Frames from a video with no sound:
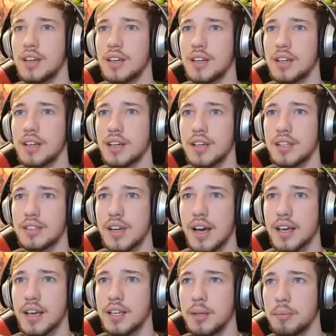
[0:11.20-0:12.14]
because I
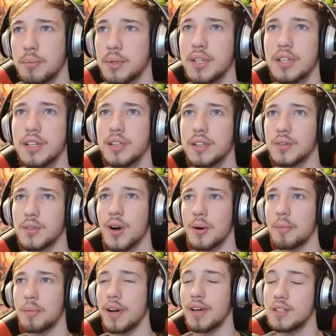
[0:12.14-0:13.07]
keep clicking the wrong
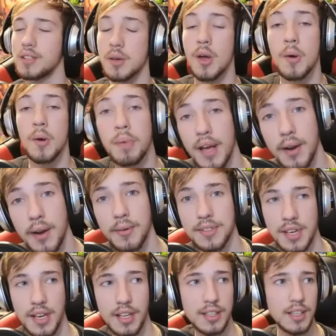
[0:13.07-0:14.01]
buttons. But anyways,
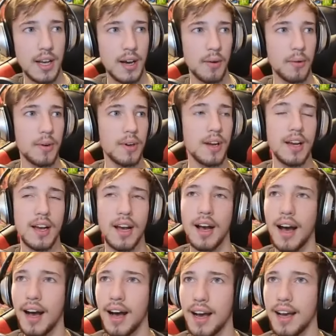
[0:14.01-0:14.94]
hello.
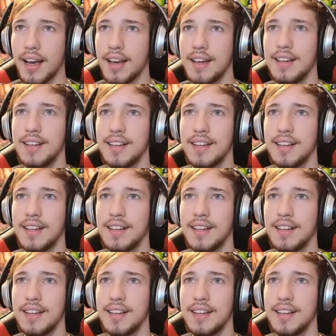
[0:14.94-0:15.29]
Hi.